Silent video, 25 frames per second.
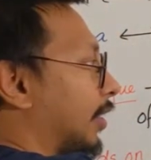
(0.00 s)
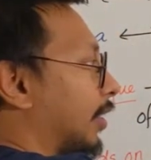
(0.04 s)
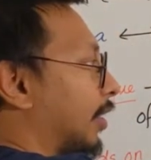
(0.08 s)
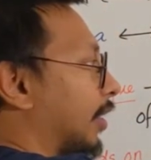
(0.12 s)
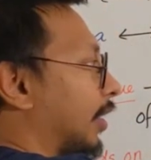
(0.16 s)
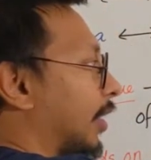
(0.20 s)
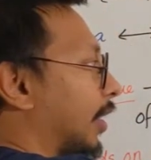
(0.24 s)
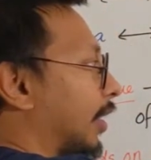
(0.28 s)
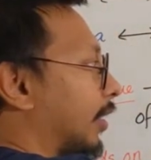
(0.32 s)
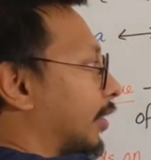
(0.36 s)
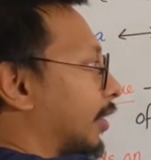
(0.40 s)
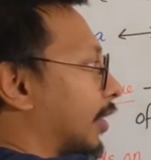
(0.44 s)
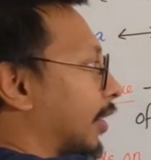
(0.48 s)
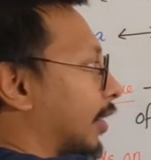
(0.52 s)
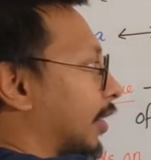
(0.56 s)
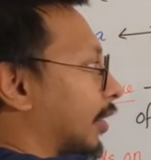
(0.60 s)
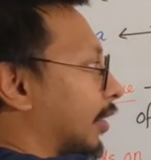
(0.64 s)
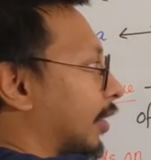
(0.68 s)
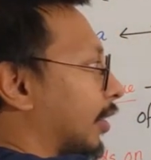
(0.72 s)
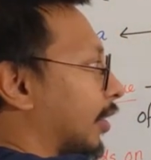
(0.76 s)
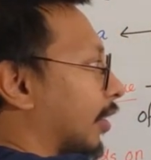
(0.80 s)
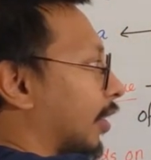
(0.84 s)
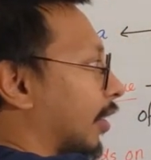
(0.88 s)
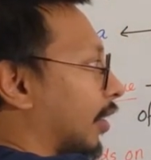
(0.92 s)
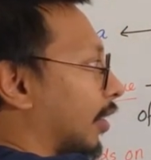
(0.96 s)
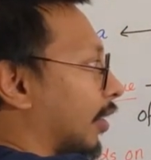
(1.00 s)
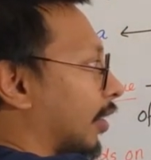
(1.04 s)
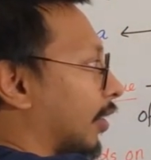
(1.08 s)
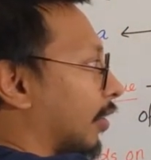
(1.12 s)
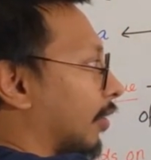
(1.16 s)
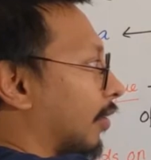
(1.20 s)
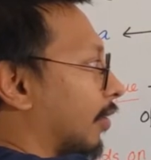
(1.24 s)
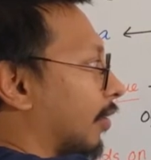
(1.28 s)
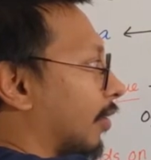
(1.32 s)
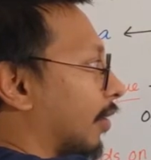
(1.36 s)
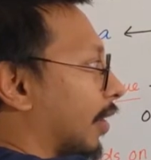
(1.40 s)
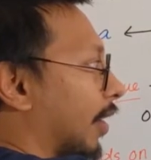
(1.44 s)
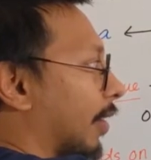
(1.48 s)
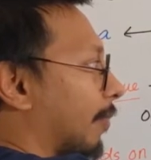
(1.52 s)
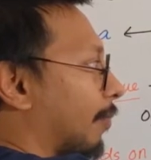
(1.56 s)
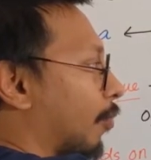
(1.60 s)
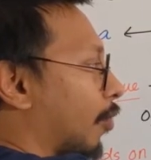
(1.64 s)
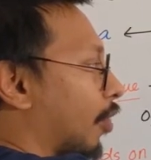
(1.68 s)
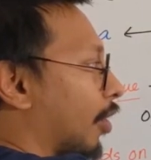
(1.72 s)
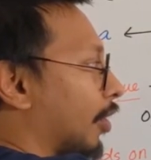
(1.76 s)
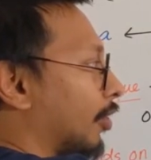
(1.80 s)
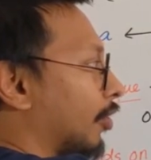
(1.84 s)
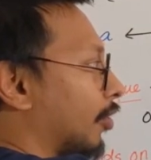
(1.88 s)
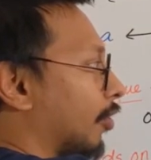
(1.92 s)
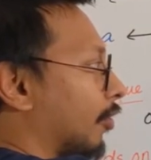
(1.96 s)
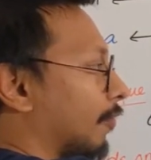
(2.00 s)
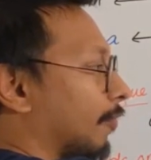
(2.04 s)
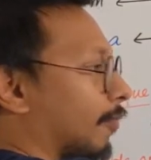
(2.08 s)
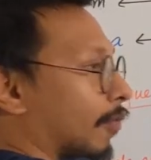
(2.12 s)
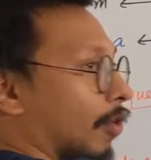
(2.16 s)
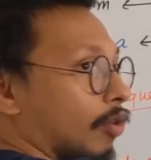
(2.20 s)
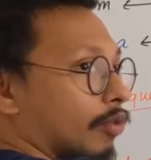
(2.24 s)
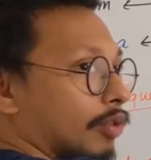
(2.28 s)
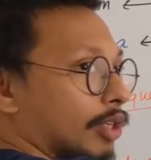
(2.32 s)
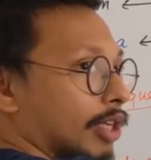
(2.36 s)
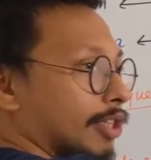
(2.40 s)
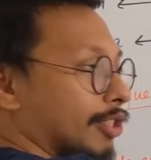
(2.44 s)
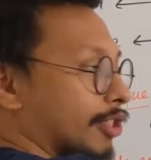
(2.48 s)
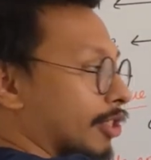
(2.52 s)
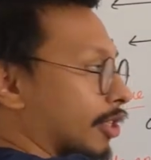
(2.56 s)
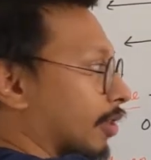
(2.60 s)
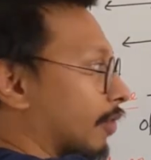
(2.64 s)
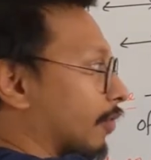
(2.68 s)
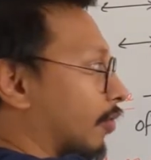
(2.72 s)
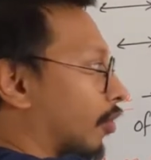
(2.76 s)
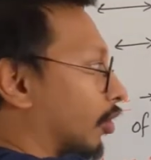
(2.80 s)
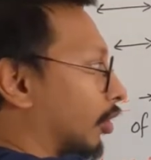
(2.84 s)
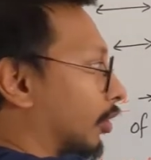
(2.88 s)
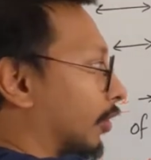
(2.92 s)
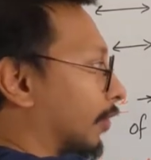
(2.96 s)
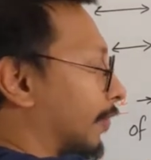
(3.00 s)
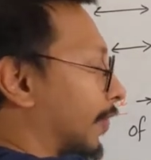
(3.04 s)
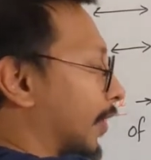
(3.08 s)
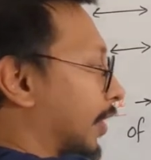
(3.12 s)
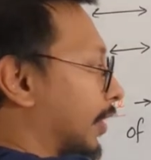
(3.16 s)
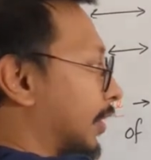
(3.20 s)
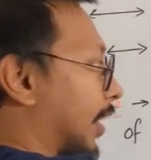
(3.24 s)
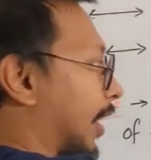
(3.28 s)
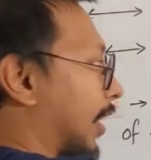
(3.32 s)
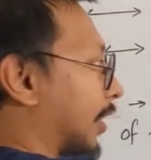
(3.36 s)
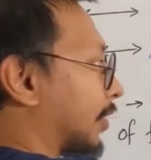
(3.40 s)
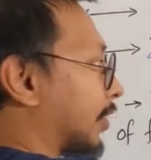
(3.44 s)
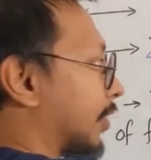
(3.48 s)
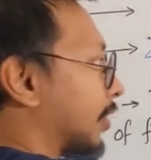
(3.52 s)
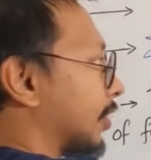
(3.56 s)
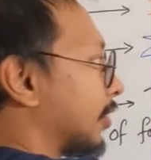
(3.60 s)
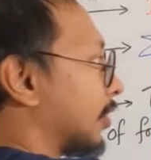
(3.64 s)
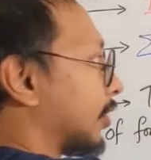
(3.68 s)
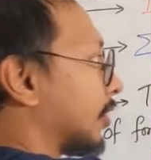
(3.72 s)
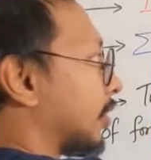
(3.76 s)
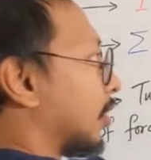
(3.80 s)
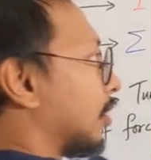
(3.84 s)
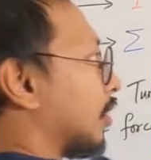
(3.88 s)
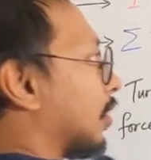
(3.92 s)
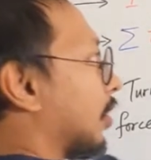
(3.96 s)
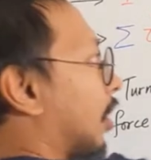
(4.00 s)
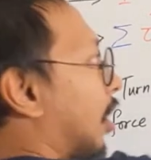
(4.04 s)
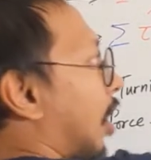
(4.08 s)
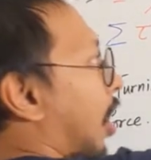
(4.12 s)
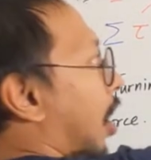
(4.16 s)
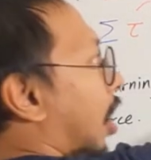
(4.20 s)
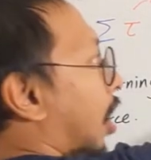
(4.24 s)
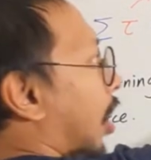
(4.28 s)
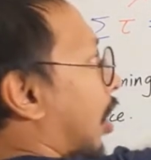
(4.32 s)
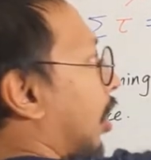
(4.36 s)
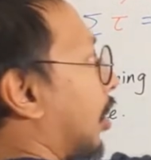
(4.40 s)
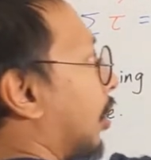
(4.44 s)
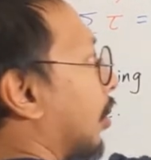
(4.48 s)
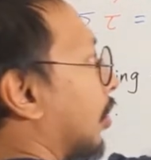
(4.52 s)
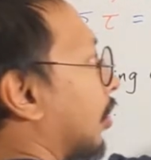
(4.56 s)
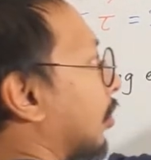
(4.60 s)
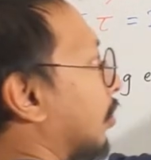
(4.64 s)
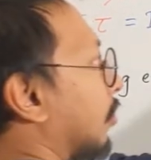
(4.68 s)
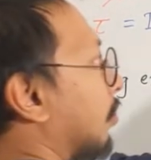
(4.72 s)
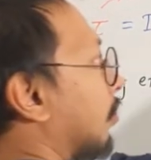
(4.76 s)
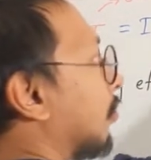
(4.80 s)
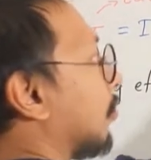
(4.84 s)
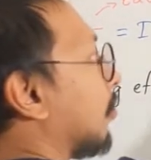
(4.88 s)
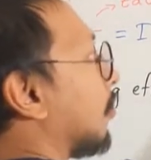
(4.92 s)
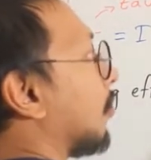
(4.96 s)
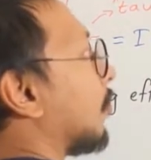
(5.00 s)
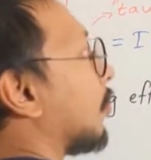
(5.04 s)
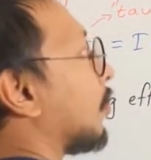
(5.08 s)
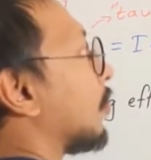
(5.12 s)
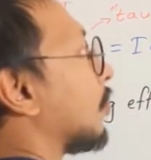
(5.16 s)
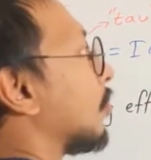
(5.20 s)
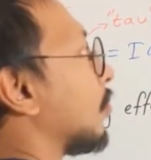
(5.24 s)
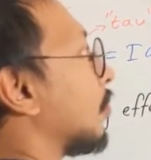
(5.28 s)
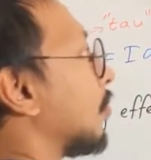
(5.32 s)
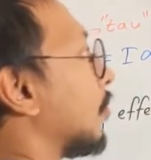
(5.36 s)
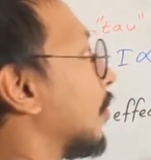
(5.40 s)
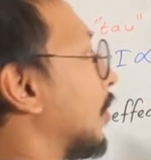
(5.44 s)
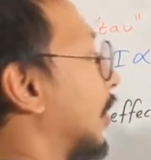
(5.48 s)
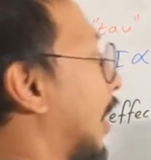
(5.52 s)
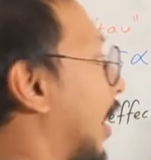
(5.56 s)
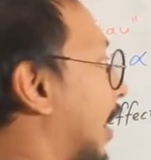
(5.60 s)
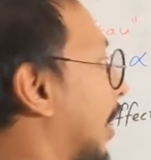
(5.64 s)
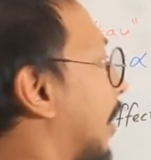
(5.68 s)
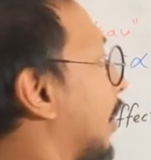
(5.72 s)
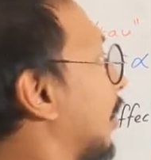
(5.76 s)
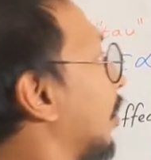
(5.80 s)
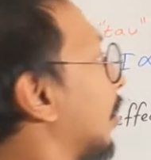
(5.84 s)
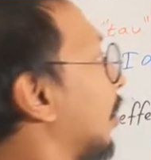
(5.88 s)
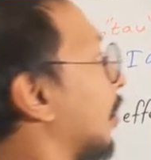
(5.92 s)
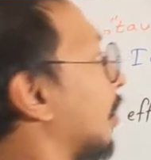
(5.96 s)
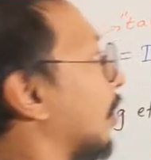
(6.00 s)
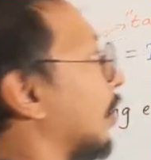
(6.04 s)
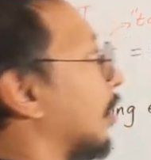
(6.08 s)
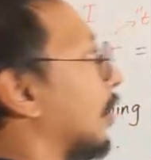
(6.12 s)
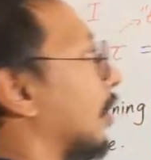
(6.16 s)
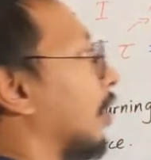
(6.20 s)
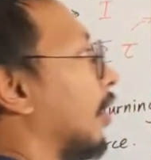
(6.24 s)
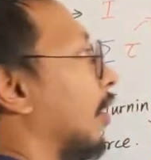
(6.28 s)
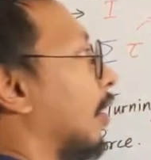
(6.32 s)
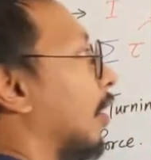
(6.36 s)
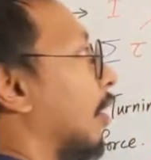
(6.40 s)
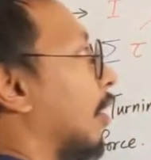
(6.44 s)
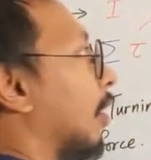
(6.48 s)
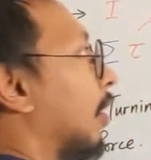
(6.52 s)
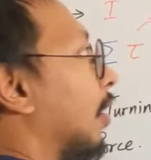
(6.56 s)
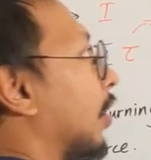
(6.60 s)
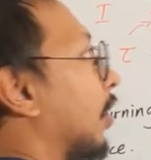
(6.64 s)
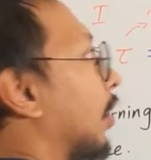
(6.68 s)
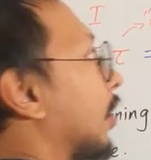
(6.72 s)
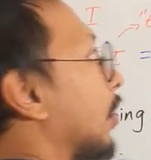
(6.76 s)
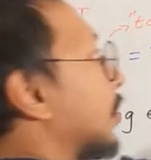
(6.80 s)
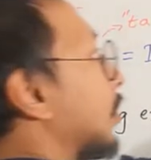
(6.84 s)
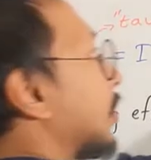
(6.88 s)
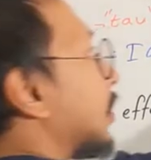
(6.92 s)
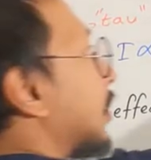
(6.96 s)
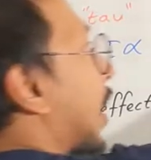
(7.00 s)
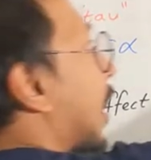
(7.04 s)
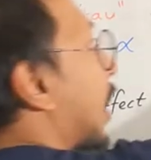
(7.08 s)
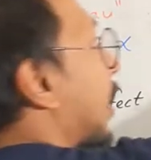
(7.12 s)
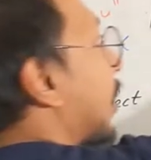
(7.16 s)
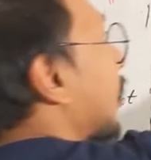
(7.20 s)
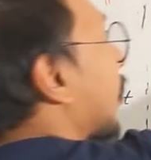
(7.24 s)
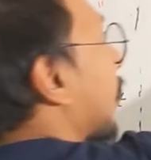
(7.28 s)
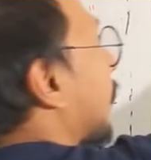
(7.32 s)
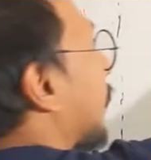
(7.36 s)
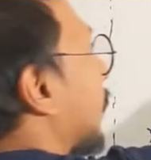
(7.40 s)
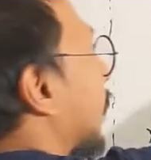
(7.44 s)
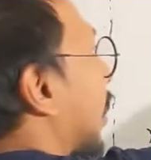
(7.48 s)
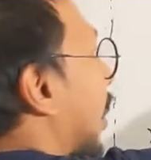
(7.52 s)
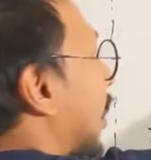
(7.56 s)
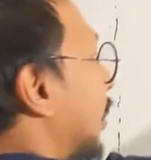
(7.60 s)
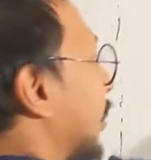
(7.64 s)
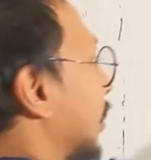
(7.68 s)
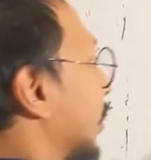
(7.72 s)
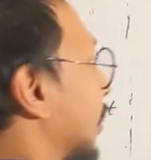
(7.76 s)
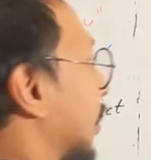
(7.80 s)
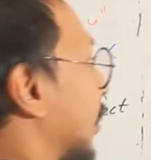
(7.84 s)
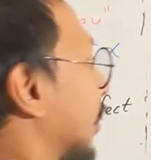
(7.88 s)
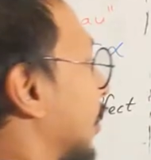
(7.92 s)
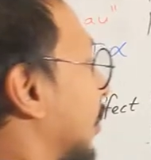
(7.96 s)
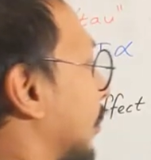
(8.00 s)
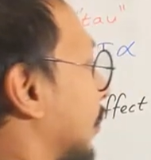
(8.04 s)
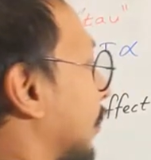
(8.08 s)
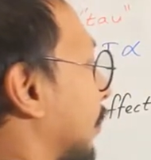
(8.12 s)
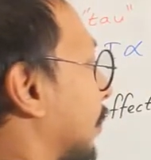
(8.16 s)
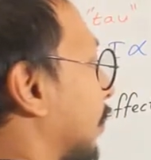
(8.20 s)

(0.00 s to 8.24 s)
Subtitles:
connecting the point of rotation or the fixed axis R, then sine of 90